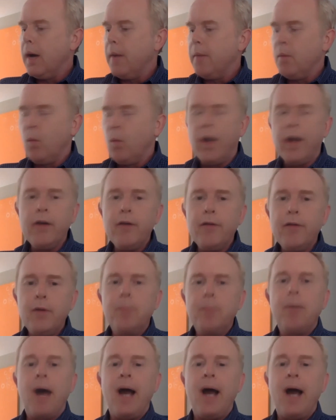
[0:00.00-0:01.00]
Where have
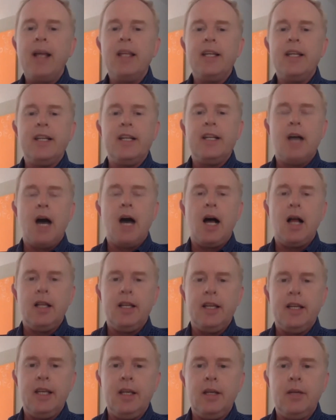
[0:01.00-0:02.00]
you piloted
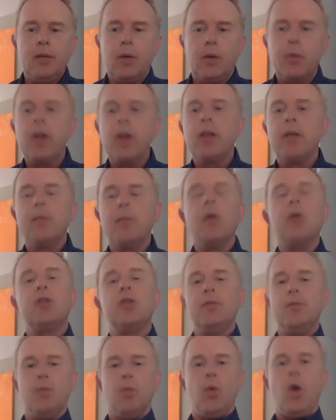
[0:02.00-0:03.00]
Ollie? What are the
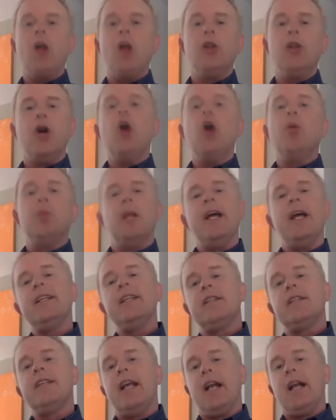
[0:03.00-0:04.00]
most well-known
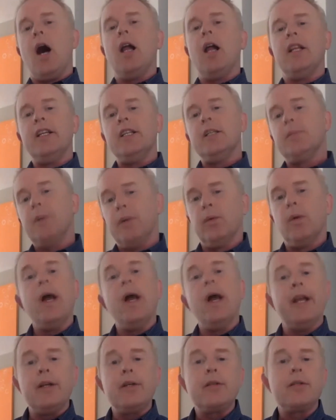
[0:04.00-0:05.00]
places that Ollie's been
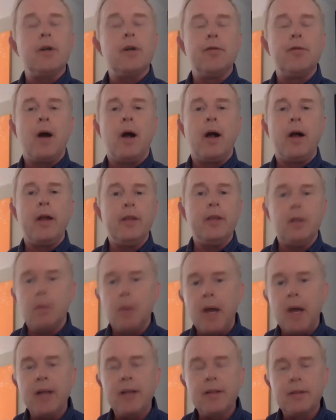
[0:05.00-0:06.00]
running so far in the
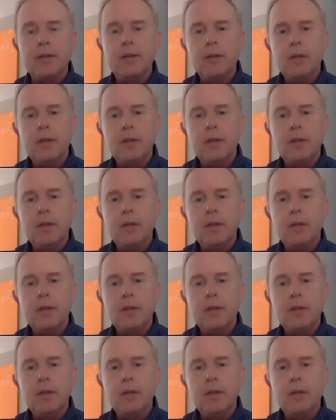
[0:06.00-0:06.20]
U.S.?